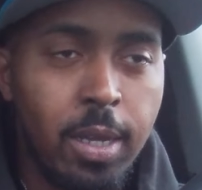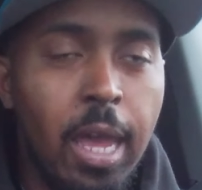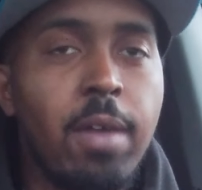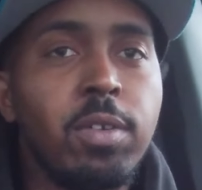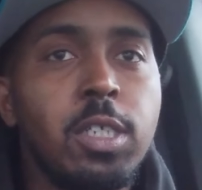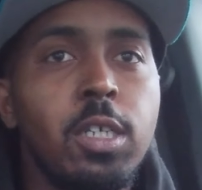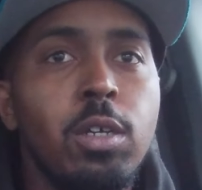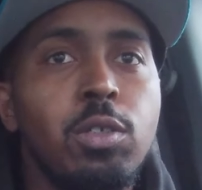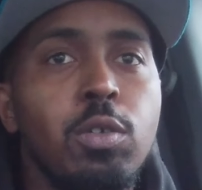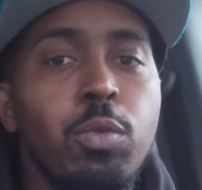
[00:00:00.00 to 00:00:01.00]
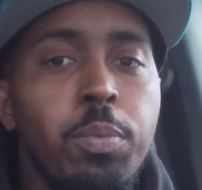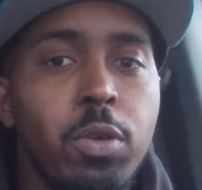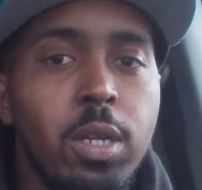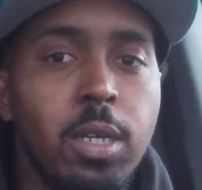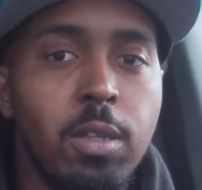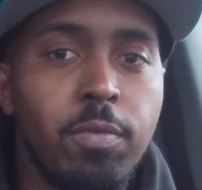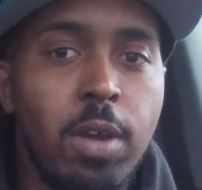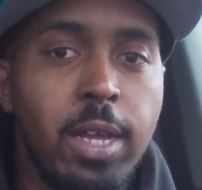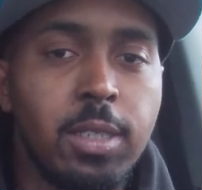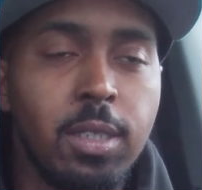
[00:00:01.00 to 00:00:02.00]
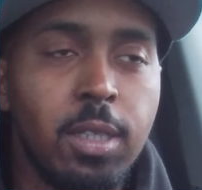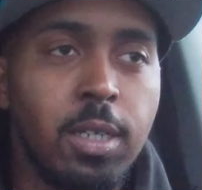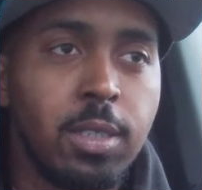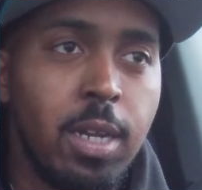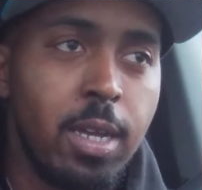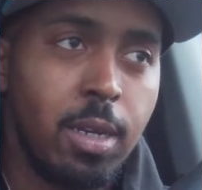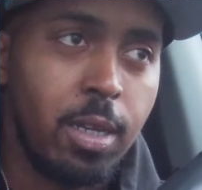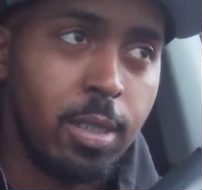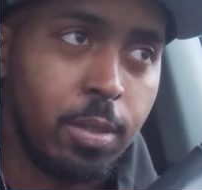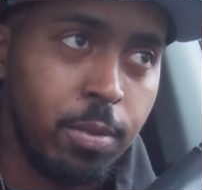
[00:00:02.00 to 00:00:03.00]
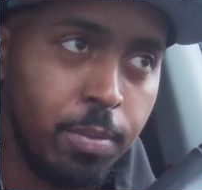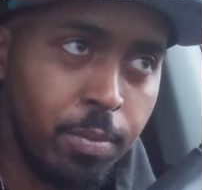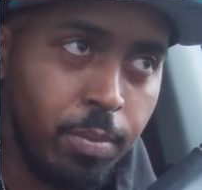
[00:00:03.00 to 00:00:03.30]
having children, reproductive rights, and things of that nature.